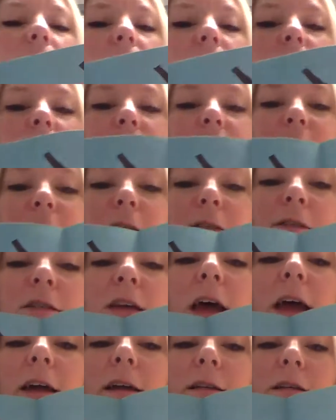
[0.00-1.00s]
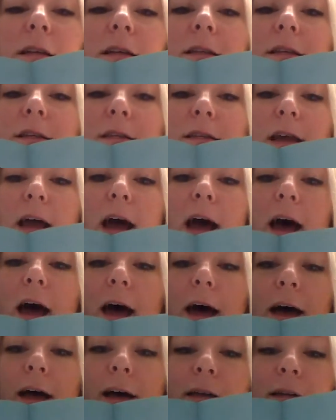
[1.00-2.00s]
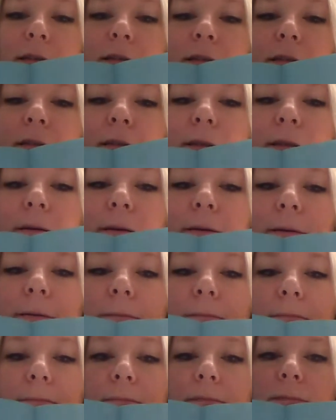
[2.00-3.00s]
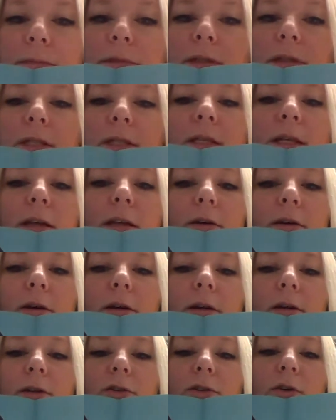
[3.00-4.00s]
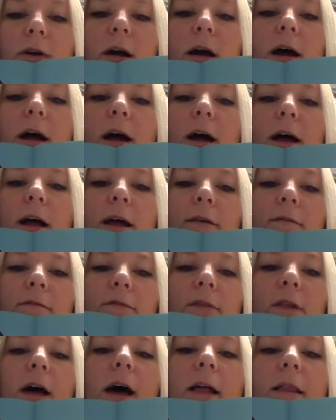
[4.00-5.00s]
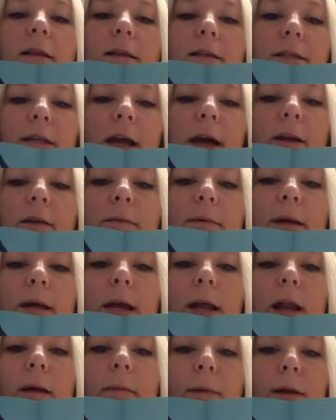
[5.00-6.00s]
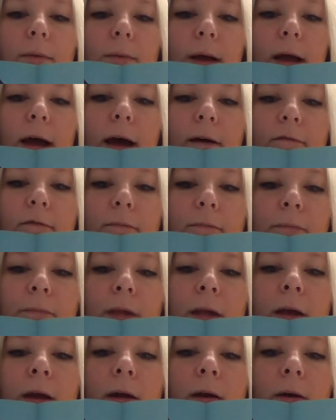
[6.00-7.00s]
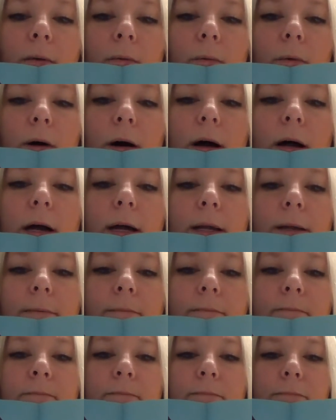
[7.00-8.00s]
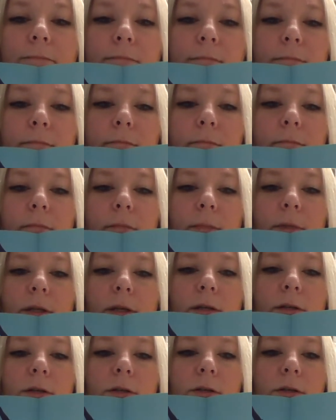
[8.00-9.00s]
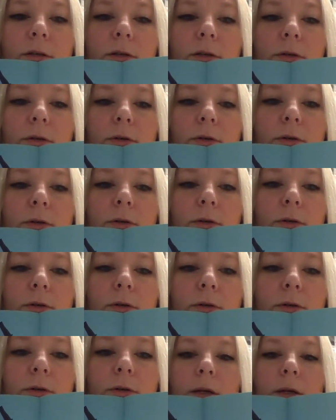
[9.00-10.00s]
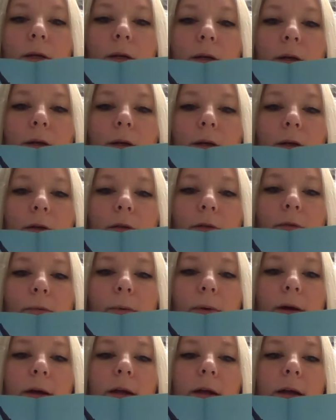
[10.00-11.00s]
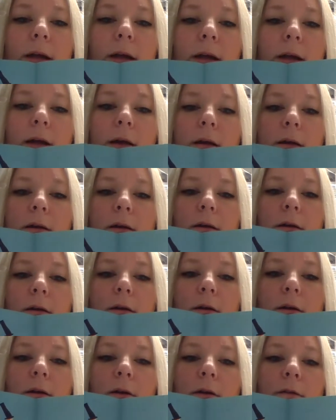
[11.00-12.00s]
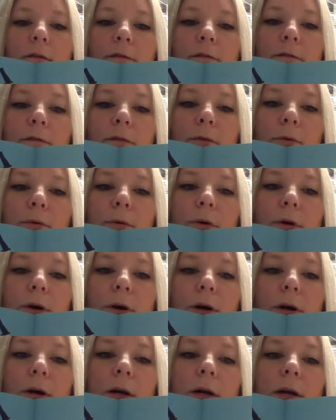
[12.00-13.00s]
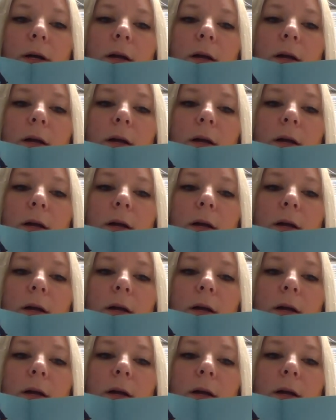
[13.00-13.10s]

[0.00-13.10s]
"Let's take to the skies." See, they're going to try and fly. Let's count them again. How many we have? 1, 2, 3, 4,